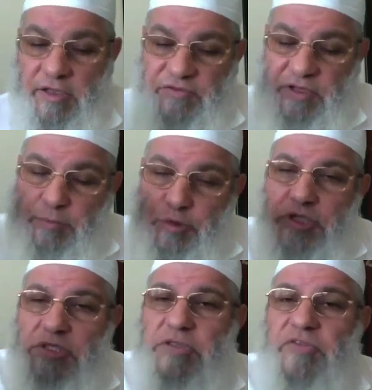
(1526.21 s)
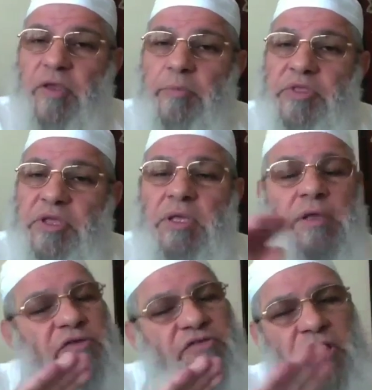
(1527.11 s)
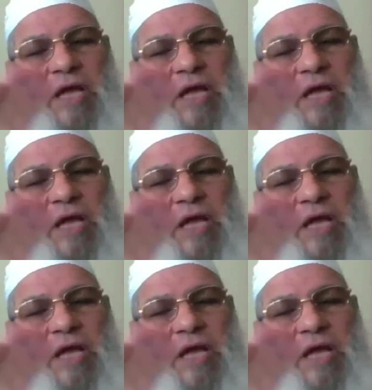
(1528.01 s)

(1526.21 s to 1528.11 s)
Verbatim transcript: If He put it in something, it's